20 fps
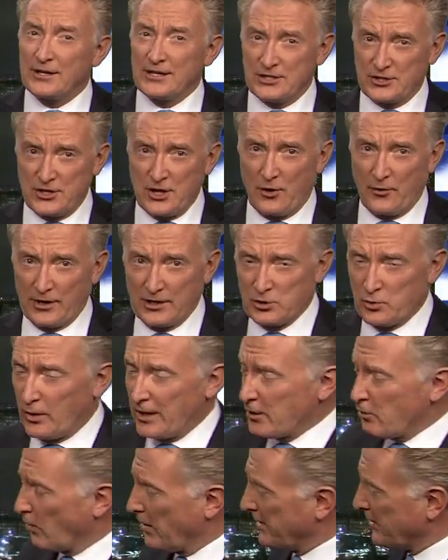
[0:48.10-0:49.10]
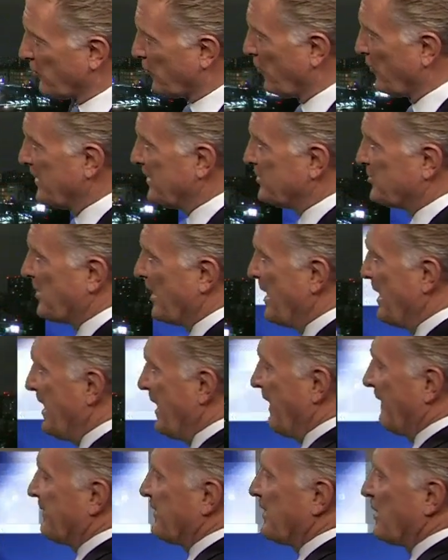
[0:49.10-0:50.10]
snowing. 21 degrees
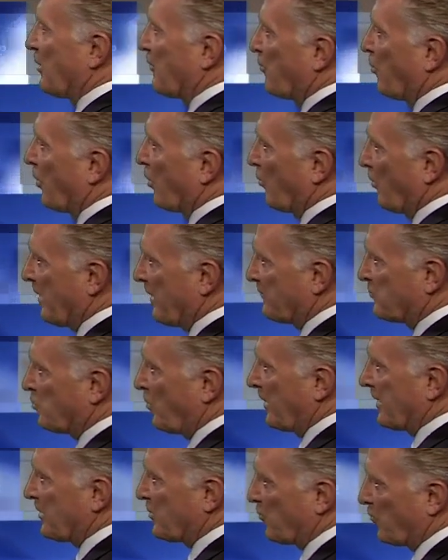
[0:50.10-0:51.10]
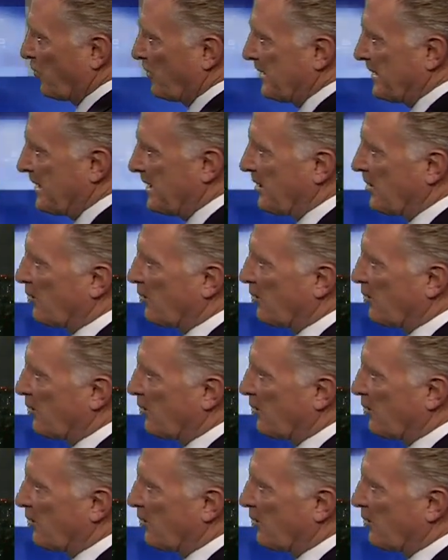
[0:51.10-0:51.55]
at the airport. We have 23 here.